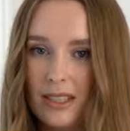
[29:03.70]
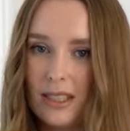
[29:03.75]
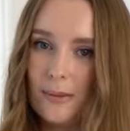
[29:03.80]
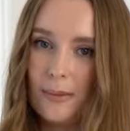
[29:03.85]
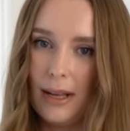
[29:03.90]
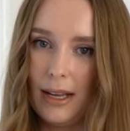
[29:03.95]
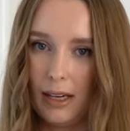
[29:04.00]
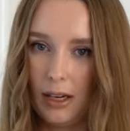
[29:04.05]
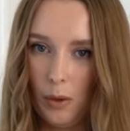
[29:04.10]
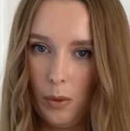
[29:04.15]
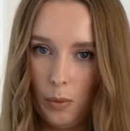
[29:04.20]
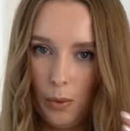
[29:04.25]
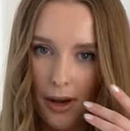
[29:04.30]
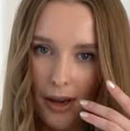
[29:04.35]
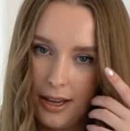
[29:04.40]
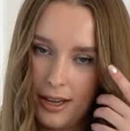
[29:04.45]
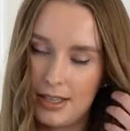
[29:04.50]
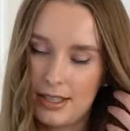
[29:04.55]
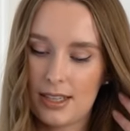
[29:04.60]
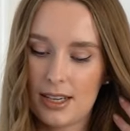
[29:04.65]
it's black and
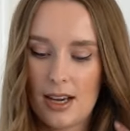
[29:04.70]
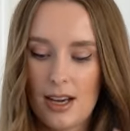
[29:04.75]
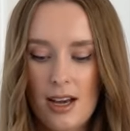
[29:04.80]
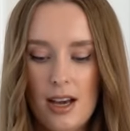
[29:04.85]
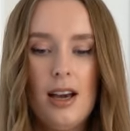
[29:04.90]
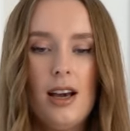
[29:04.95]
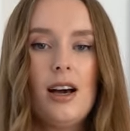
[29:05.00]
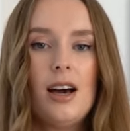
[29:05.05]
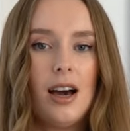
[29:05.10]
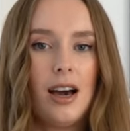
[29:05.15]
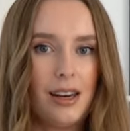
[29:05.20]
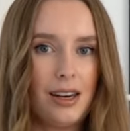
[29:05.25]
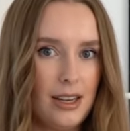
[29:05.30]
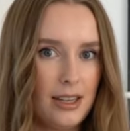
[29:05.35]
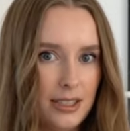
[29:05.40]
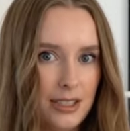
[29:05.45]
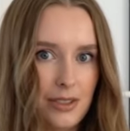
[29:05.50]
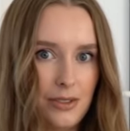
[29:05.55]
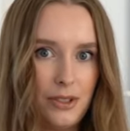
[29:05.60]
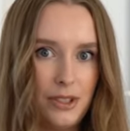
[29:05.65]
white,
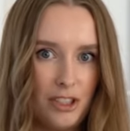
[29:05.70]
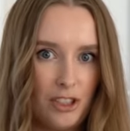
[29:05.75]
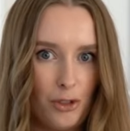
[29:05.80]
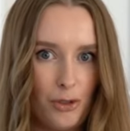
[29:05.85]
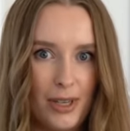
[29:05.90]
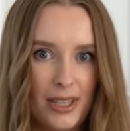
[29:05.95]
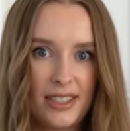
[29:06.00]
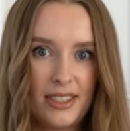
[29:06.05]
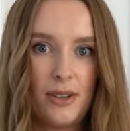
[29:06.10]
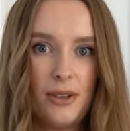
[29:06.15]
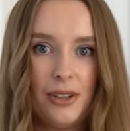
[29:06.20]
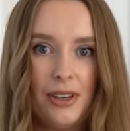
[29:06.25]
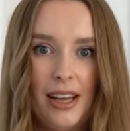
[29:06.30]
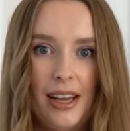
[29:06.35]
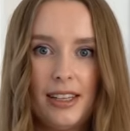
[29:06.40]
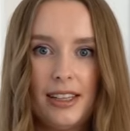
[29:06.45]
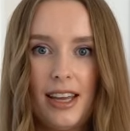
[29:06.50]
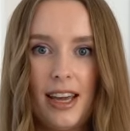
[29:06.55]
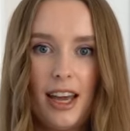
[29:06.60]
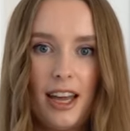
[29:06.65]
unless there is a dress code
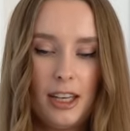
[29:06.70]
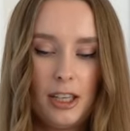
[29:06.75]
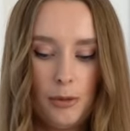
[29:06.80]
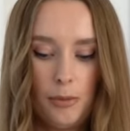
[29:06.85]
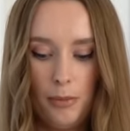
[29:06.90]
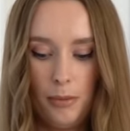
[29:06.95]
like that.